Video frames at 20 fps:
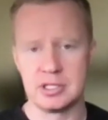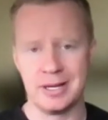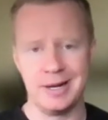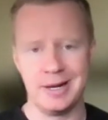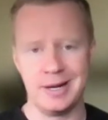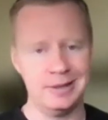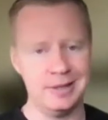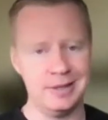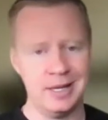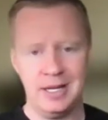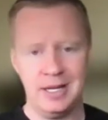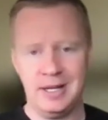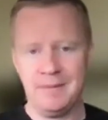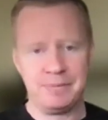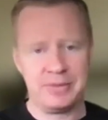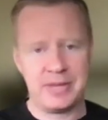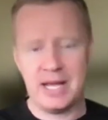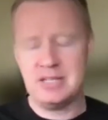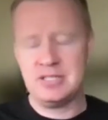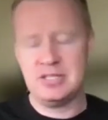And
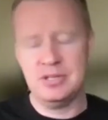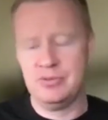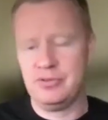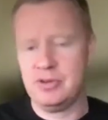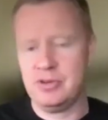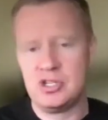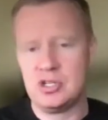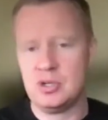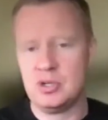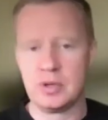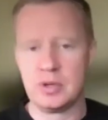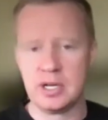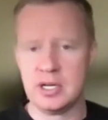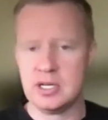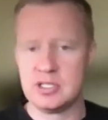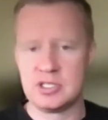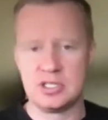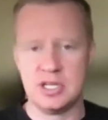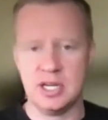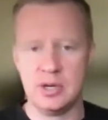that's the vision we're going to
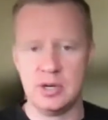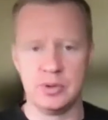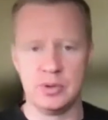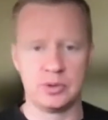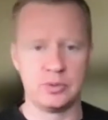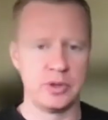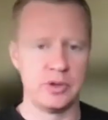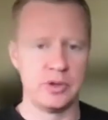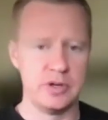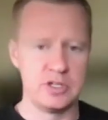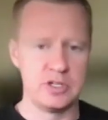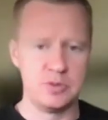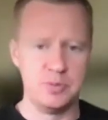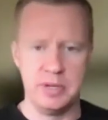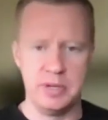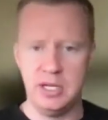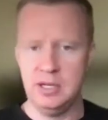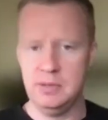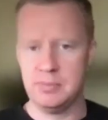stick with, whether it's me,